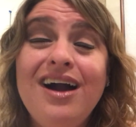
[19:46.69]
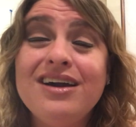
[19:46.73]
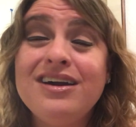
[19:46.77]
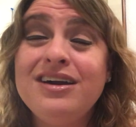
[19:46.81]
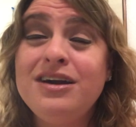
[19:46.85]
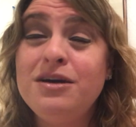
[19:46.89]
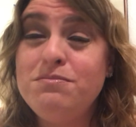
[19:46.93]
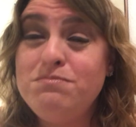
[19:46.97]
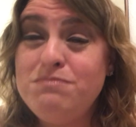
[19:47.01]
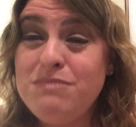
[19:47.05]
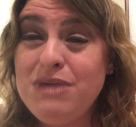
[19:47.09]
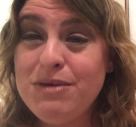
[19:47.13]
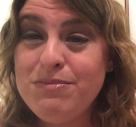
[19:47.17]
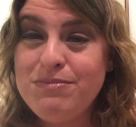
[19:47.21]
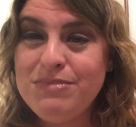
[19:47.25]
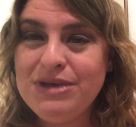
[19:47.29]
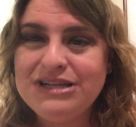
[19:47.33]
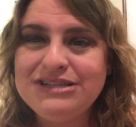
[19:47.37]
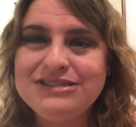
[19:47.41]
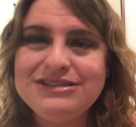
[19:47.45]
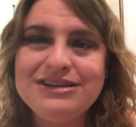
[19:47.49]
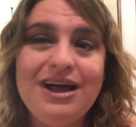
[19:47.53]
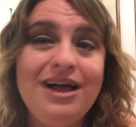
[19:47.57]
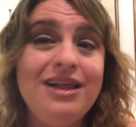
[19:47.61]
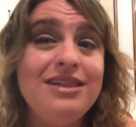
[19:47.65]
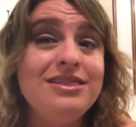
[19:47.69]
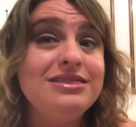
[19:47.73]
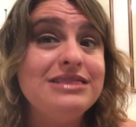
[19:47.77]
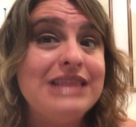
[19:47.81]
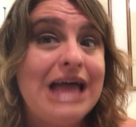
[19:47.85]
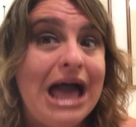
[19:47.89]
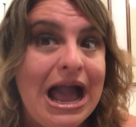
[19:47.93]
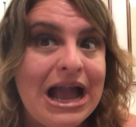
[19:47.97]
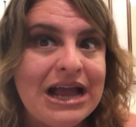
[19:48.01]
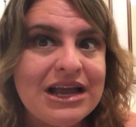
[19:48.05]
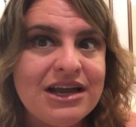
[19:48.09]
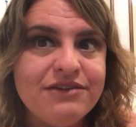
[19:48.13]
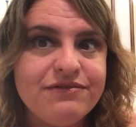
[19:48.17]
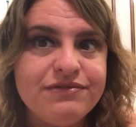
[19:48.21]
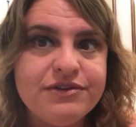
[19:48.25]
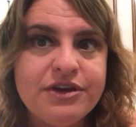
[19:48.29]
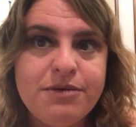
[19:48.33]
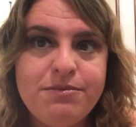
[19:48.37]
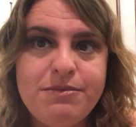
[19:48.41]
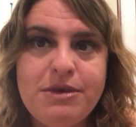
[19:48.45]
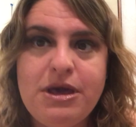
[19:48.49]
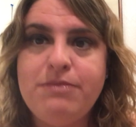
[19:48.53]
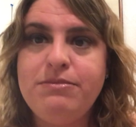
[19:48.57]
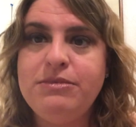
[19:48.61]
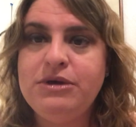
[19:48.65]
Commitment, a lack of
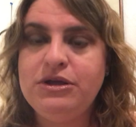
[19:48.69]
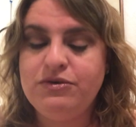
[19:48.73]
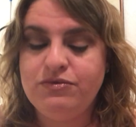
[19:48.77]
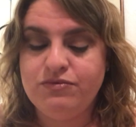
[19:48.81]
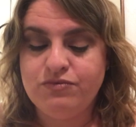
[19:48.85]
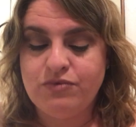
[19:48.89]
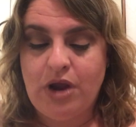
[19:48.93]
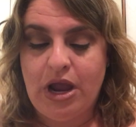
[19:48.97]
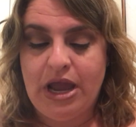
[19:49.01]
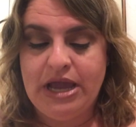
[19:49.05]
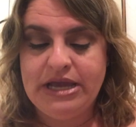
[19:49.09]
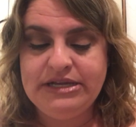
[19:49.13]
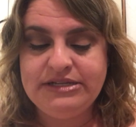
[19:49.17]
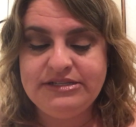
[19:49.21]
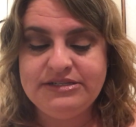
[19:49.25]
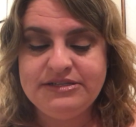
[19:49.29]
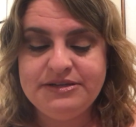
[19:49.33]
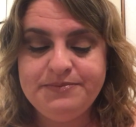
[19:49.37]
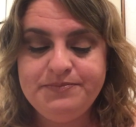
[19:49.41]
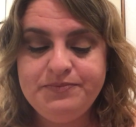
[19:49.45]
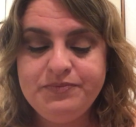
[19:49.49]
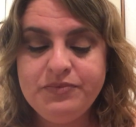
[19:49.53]
commitment, right?